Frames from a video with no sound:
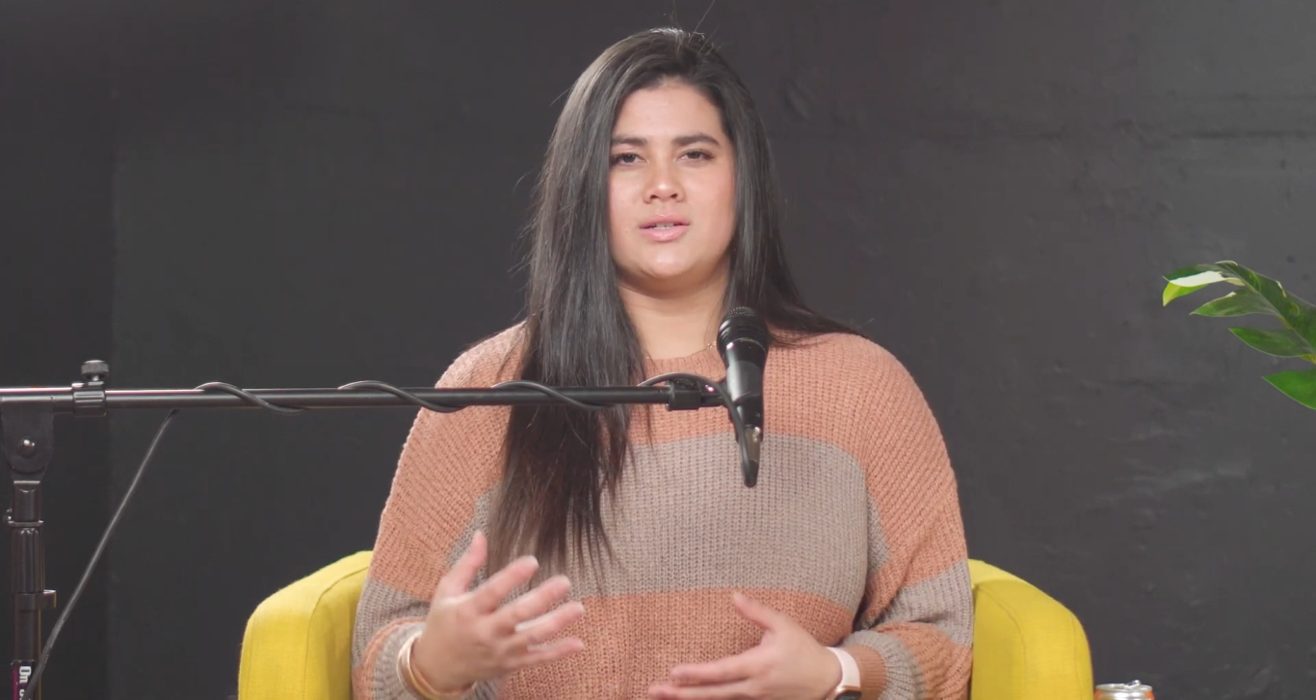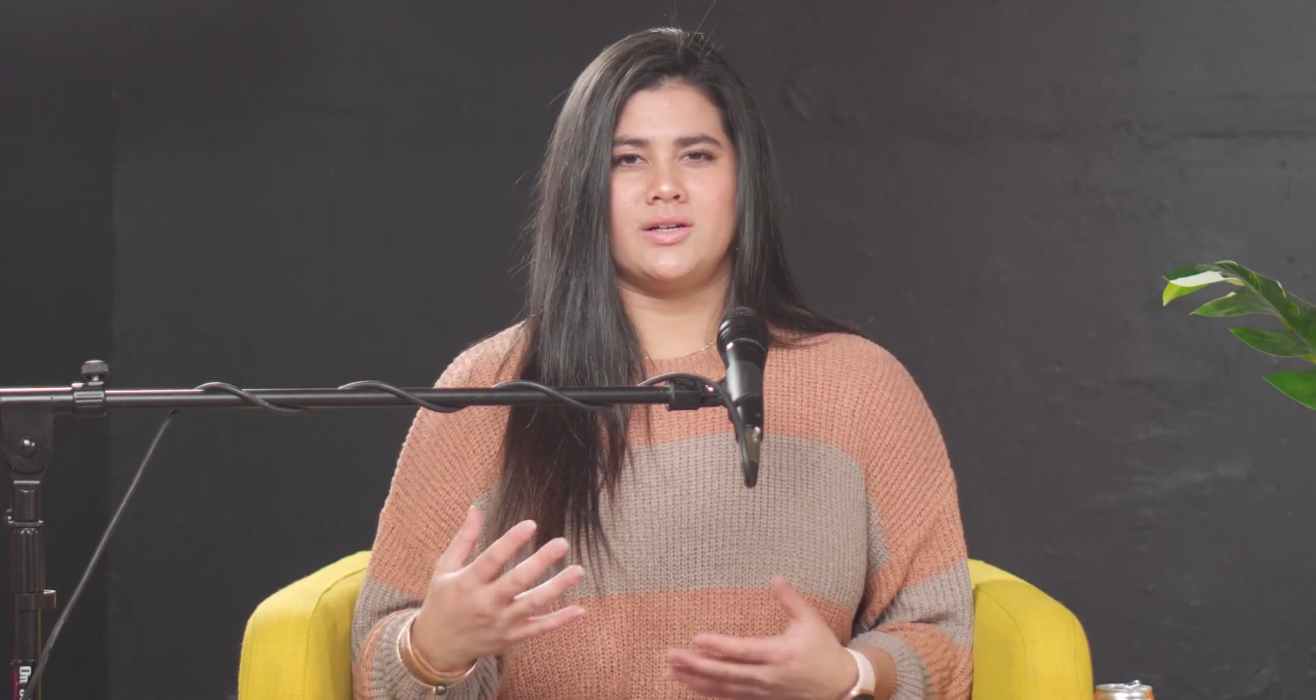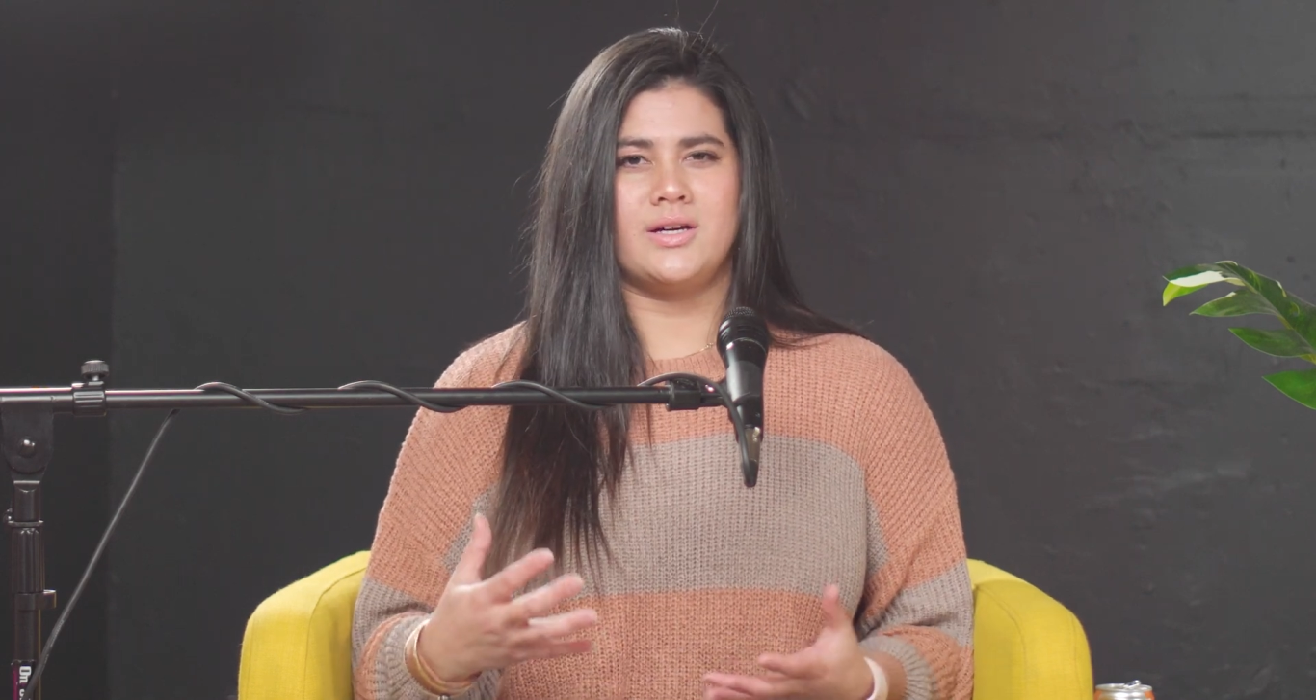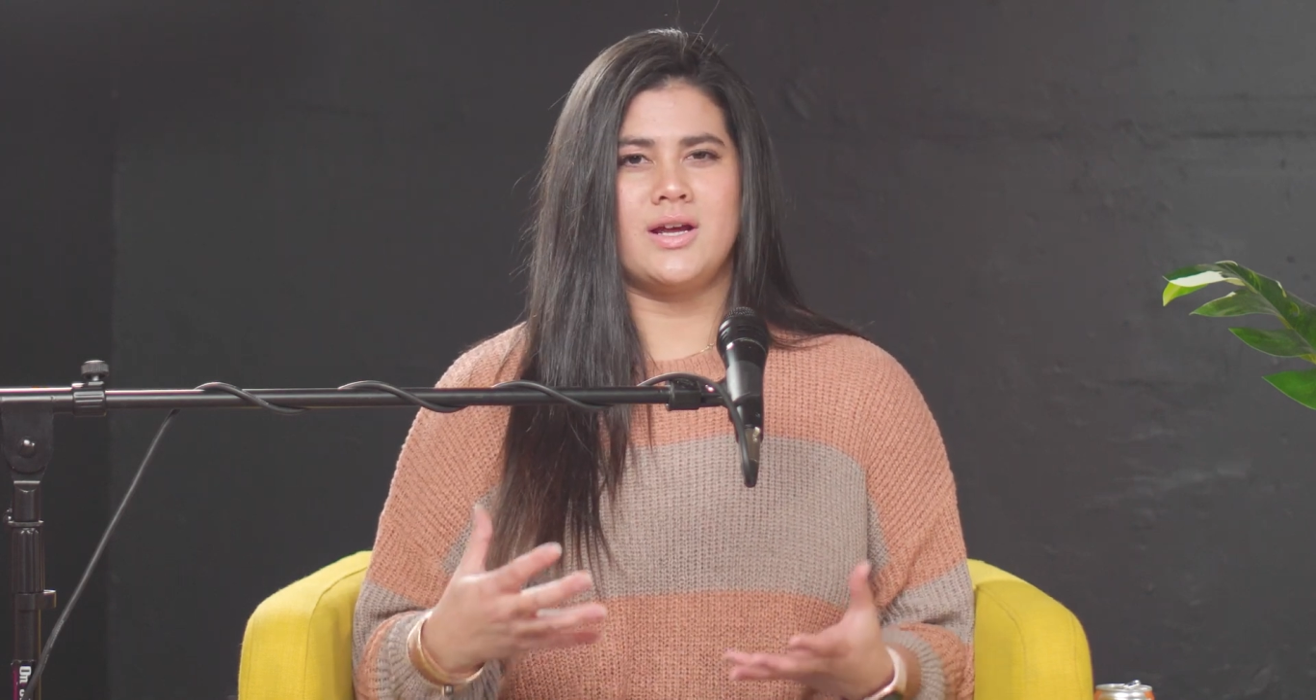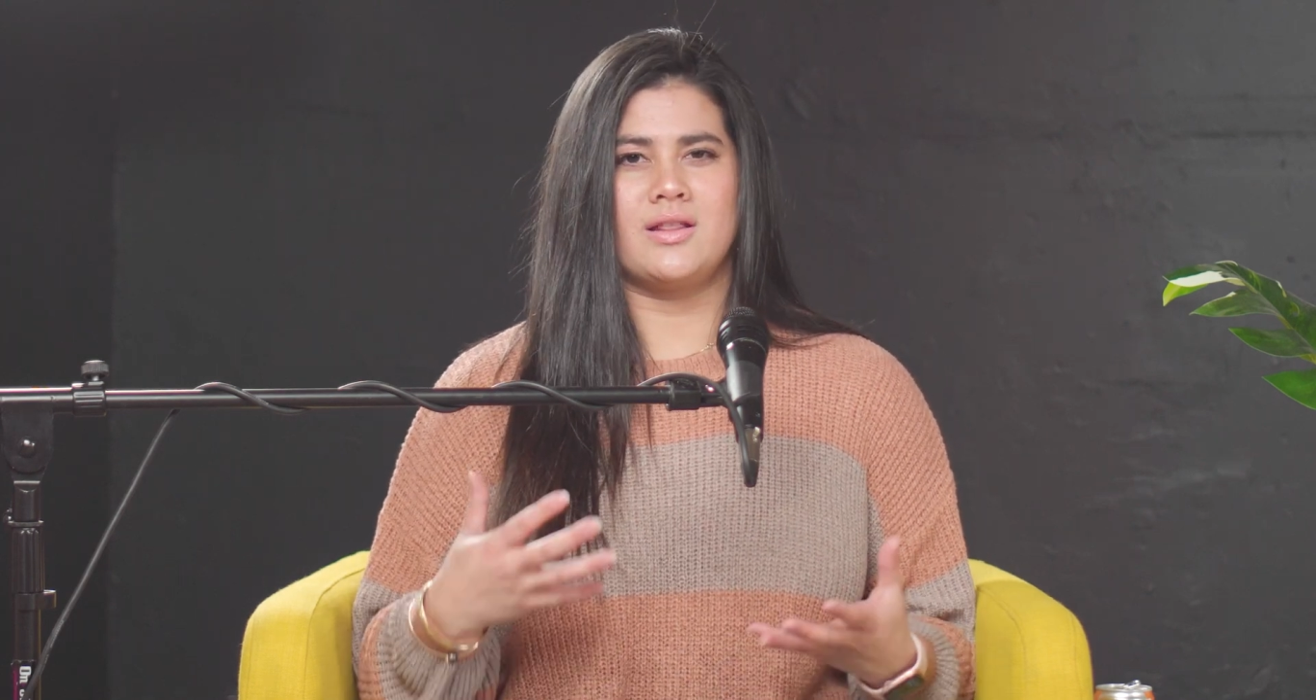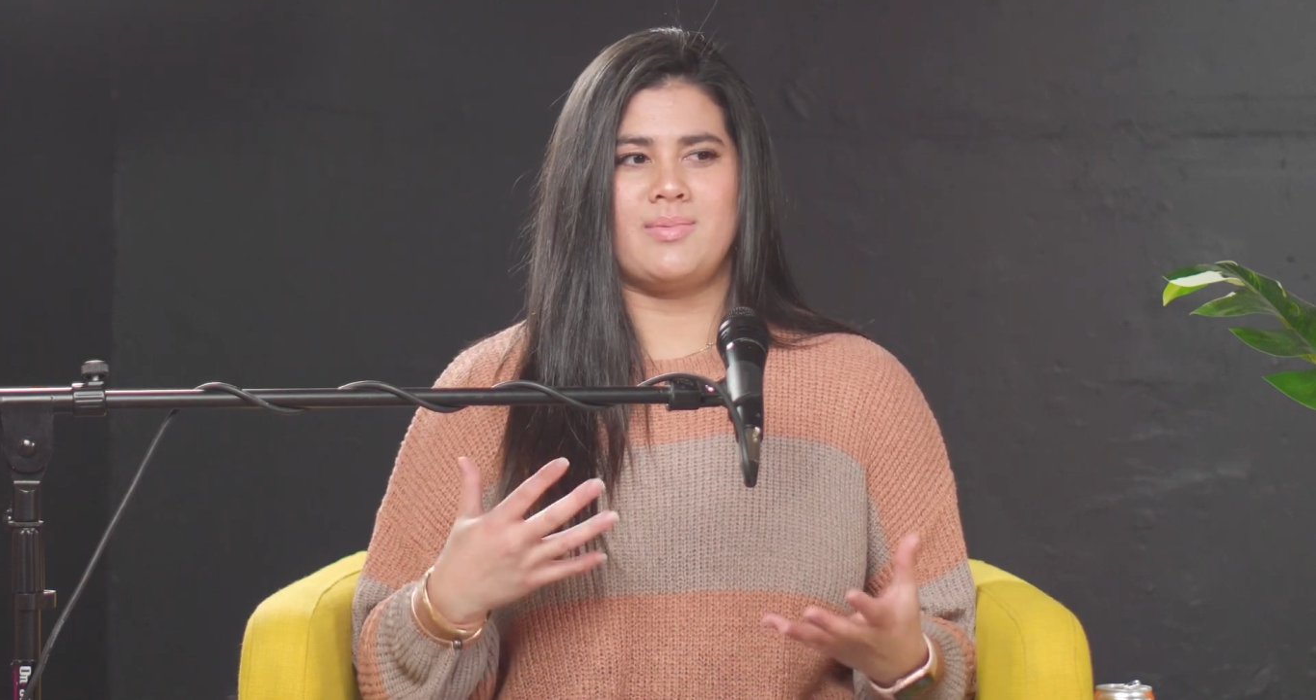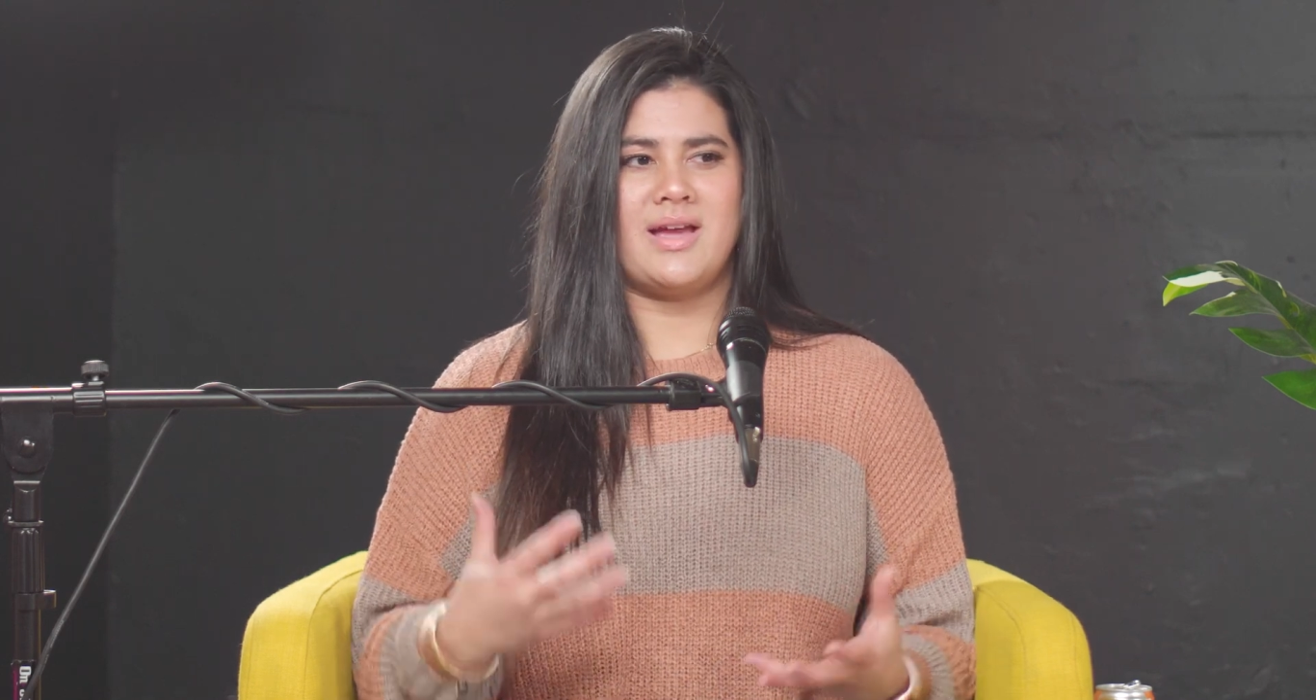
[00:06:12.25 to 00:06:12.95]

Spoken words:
during the